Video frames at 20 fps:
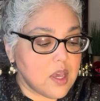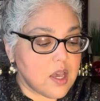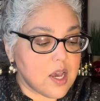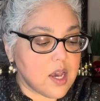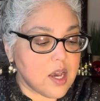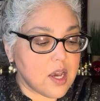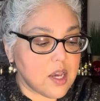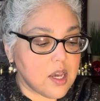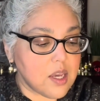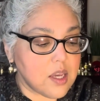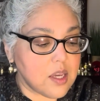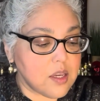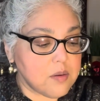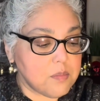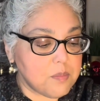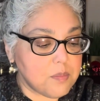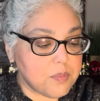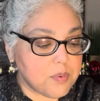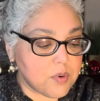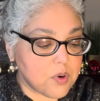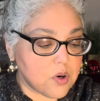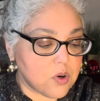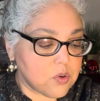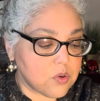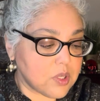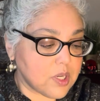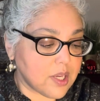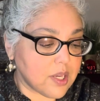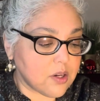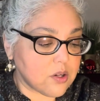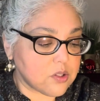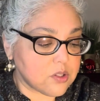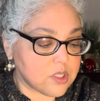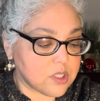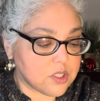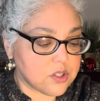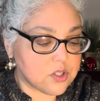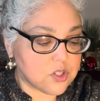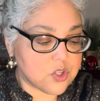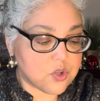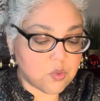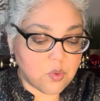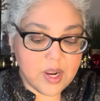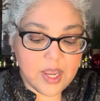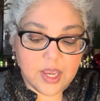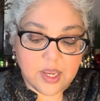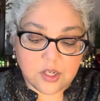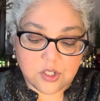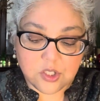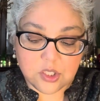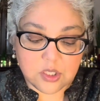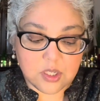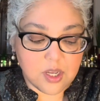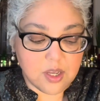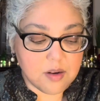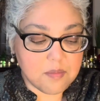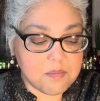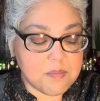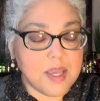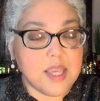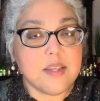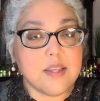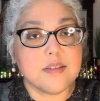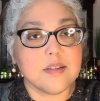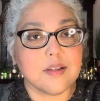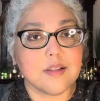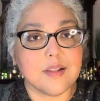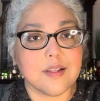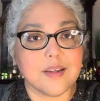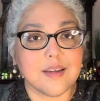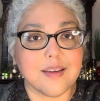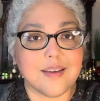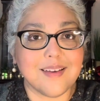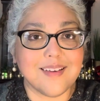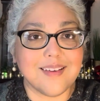I broke out in this rash and basically